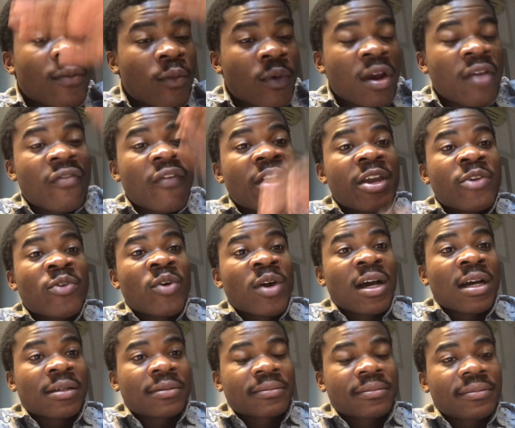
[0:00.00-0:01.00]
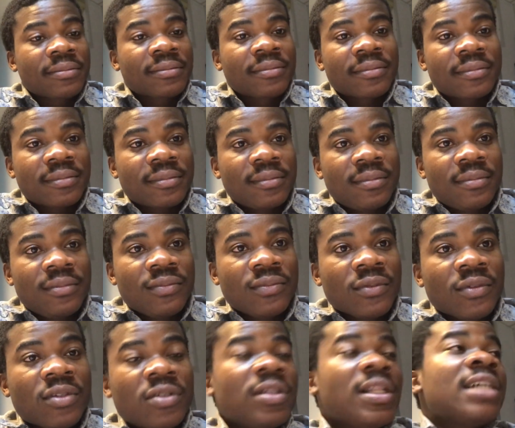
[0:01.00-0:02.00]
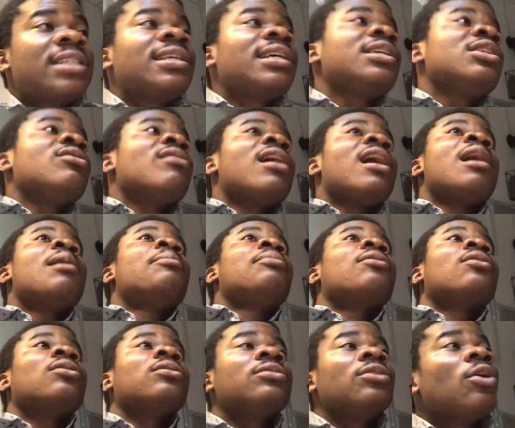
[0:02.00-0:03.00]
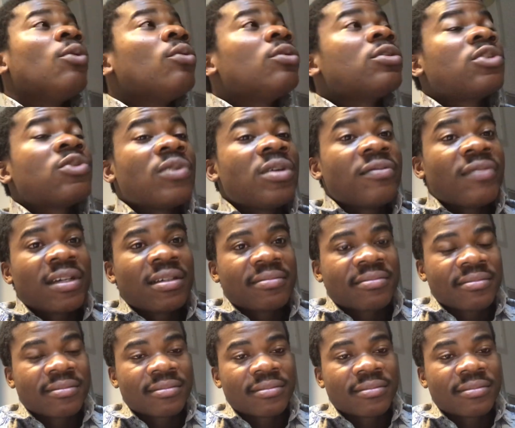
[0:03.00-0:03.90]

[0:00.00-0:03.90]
wherever you are, let's say you are abroad or whatsoever,